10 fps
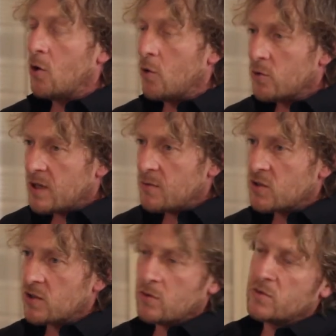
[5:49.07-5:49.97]
oil
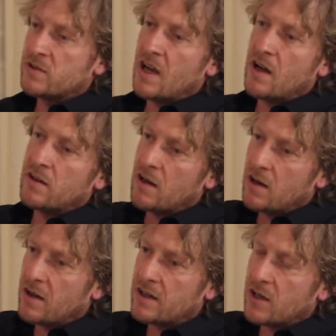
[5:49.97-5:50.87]
temperature cools down,
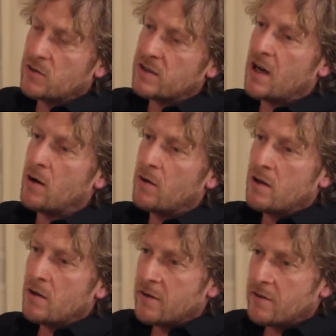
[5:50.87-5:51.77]
light goes out,
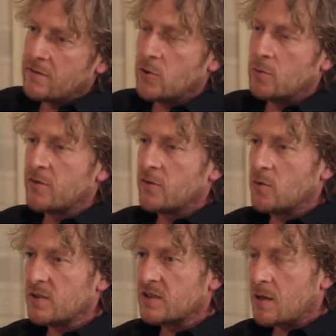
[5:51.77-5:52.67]
full
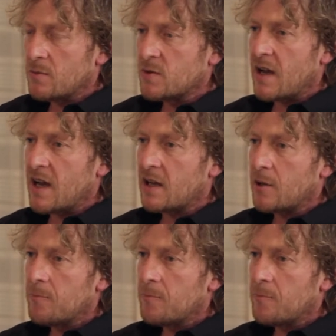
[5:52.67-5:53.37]
performance comes back.